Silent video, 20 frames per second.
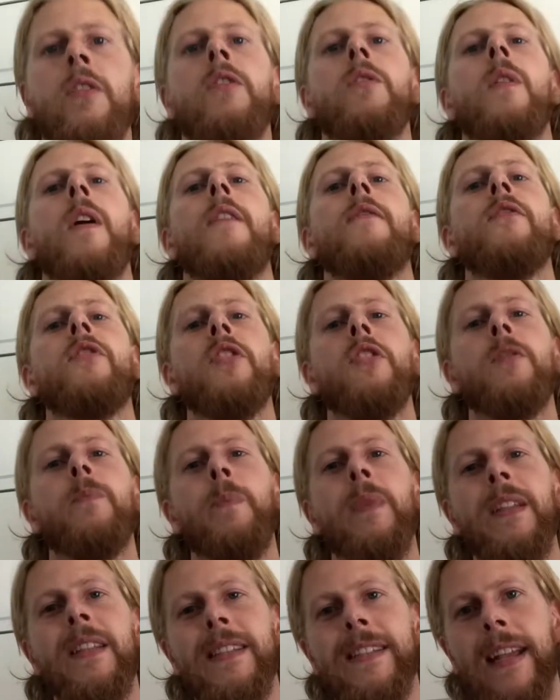So I've just
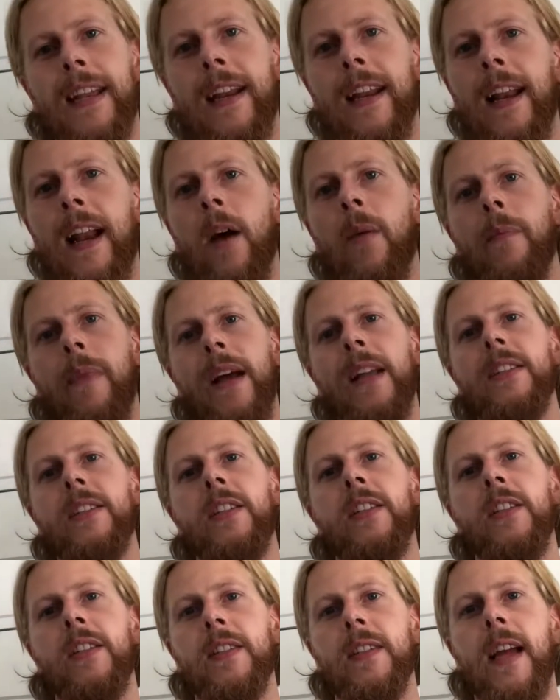been sending out
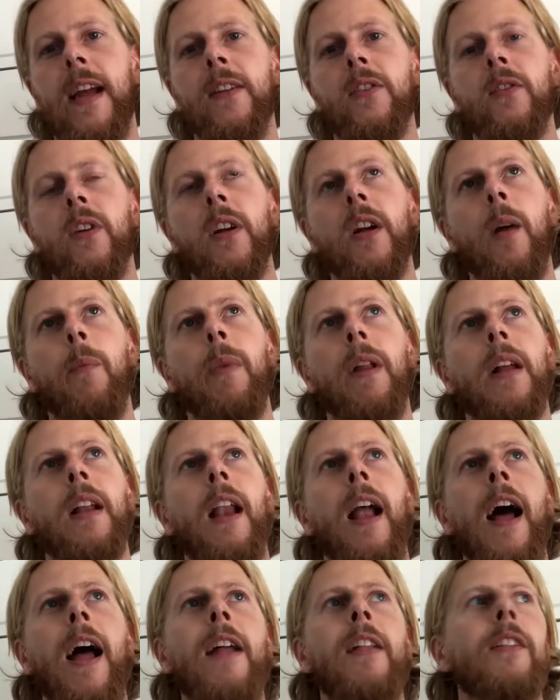messages there to a couple of
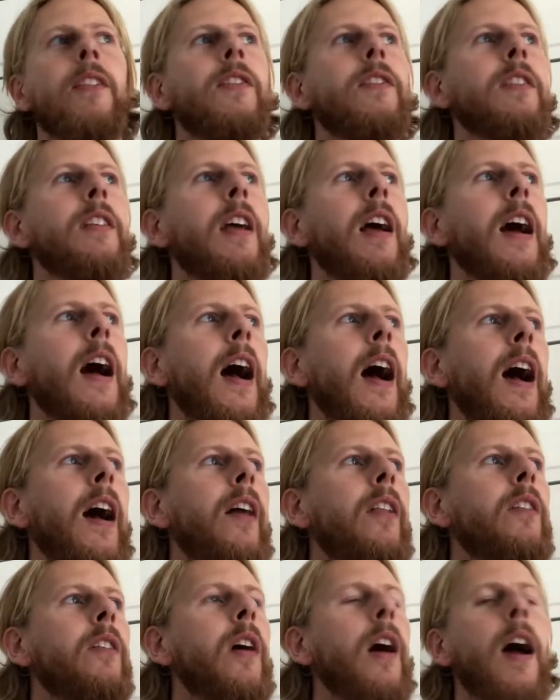clients,
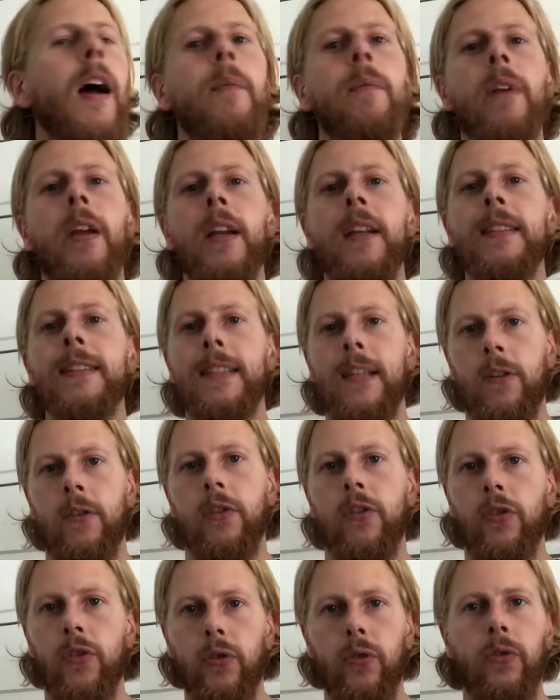and I'm gonna tell
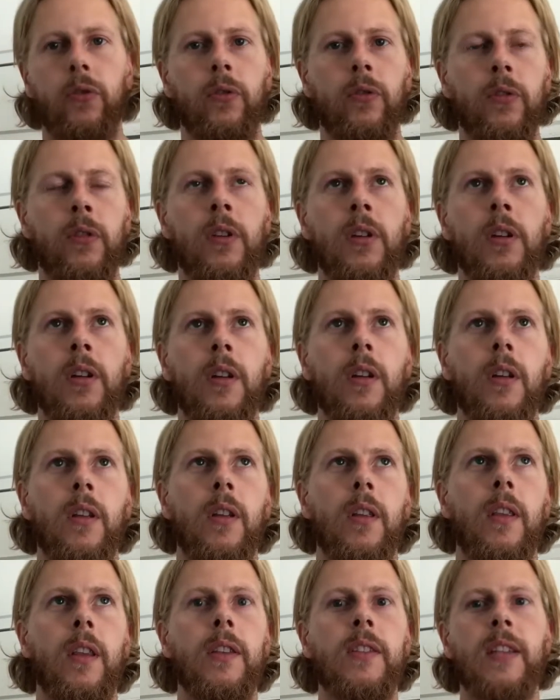you
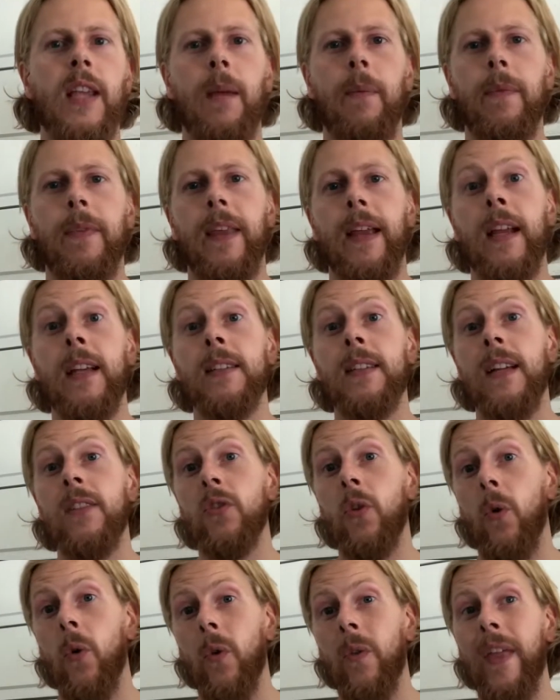the same thing as I
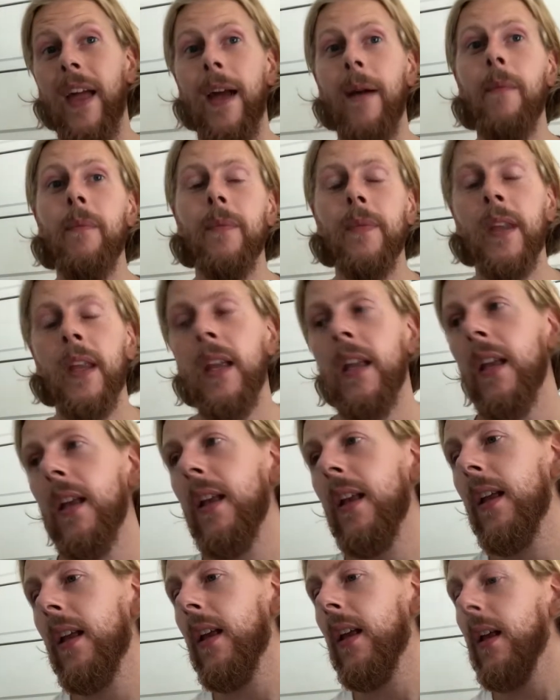told them.
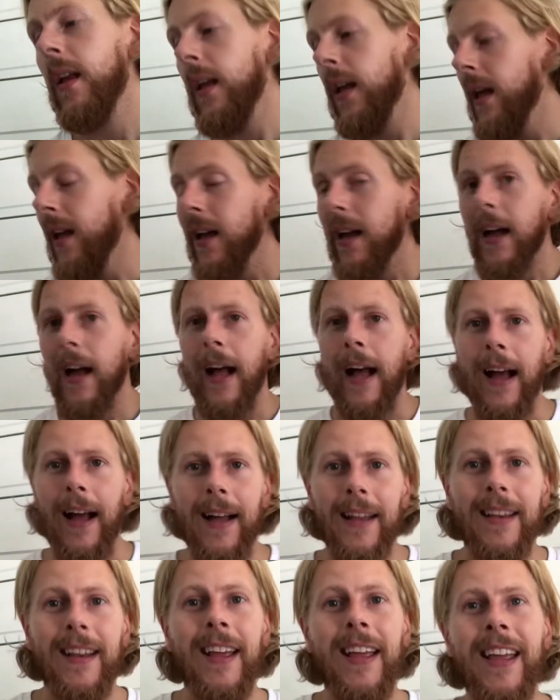
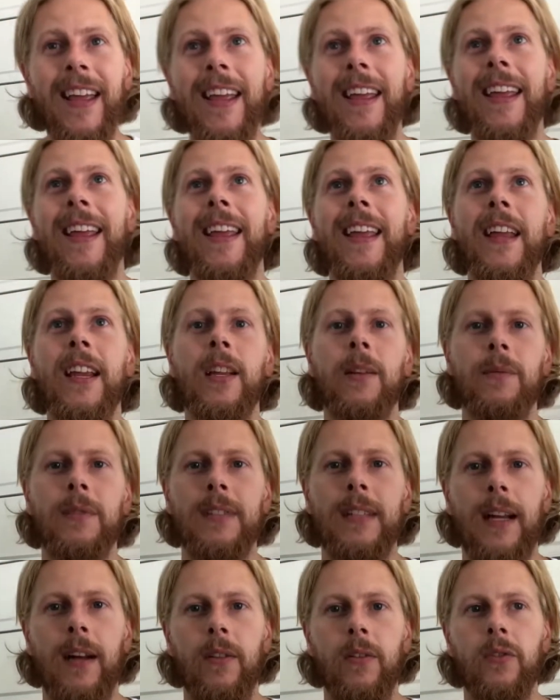And it comes
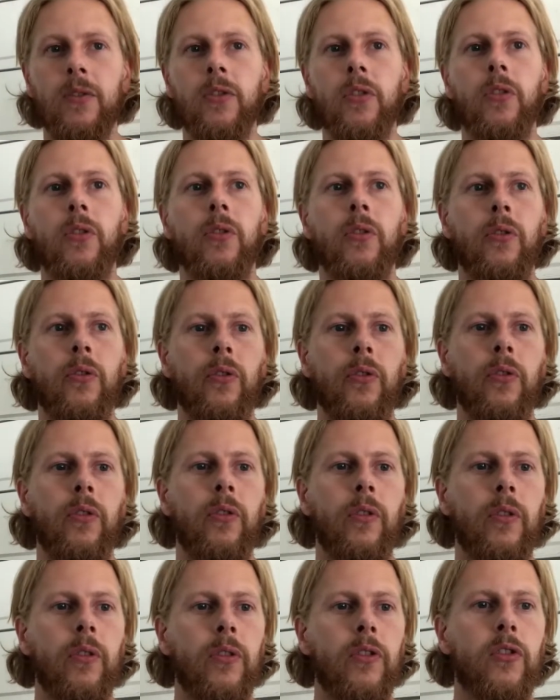down
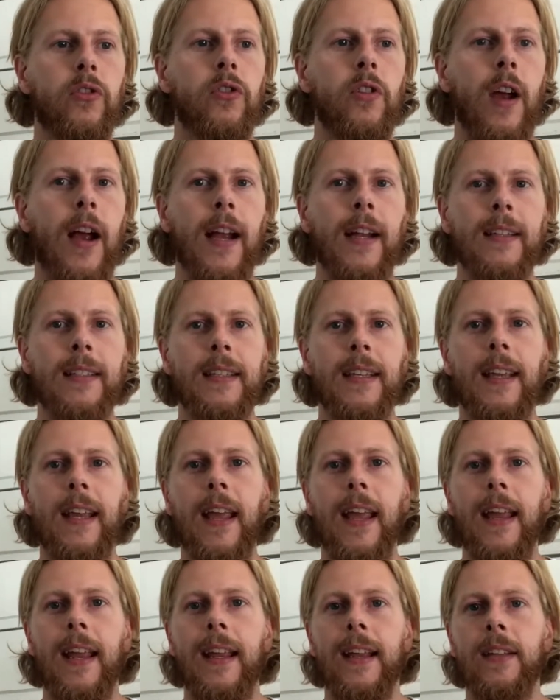to trying to get
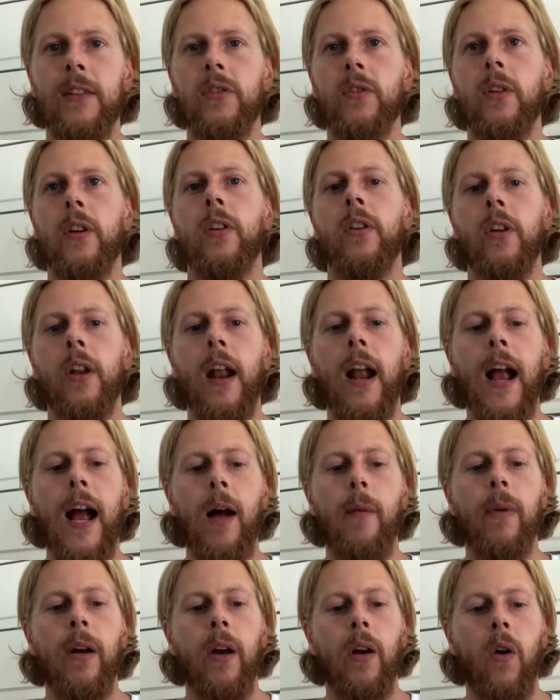into a good
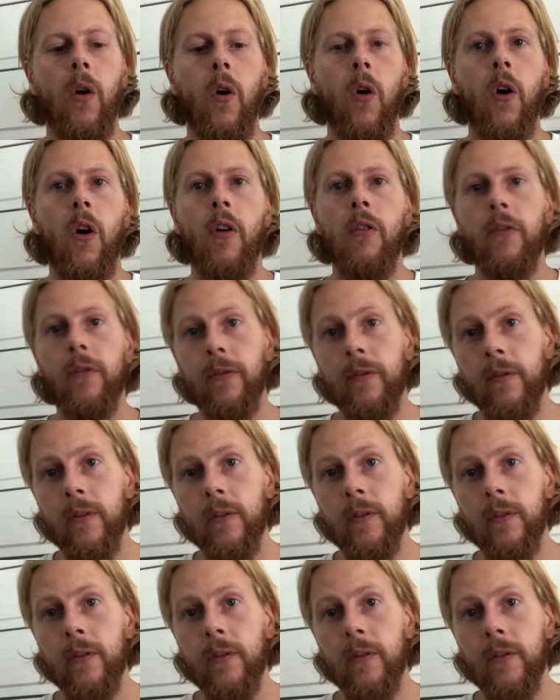habit of